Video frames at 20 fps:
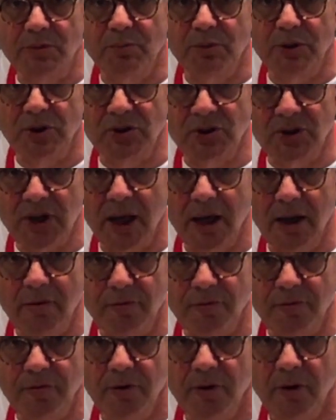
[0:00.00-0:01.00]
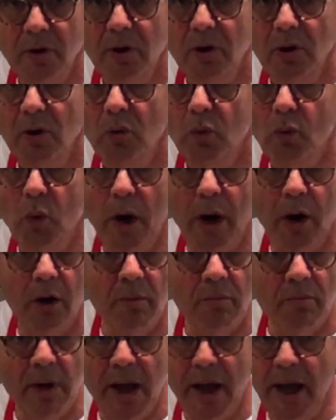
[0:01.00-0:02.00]
be safe. Wear
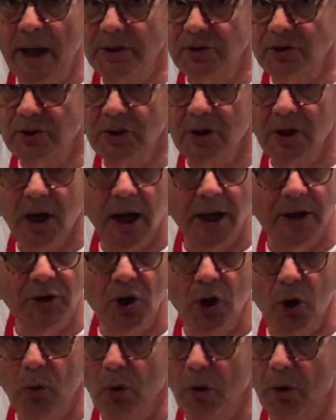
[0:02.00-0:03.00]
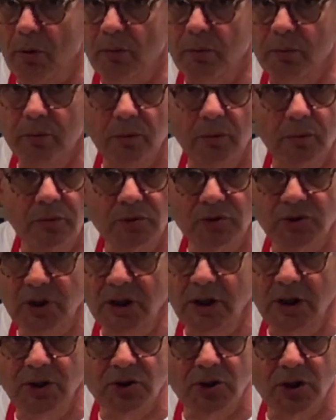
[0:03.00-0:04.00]
a mask. I know we're
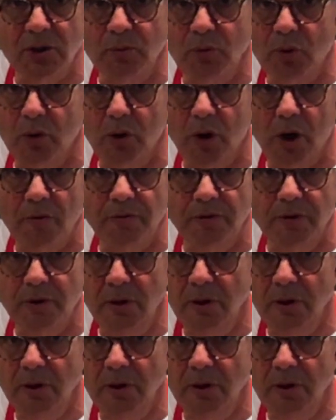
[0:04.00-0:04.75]
seeing each other more often.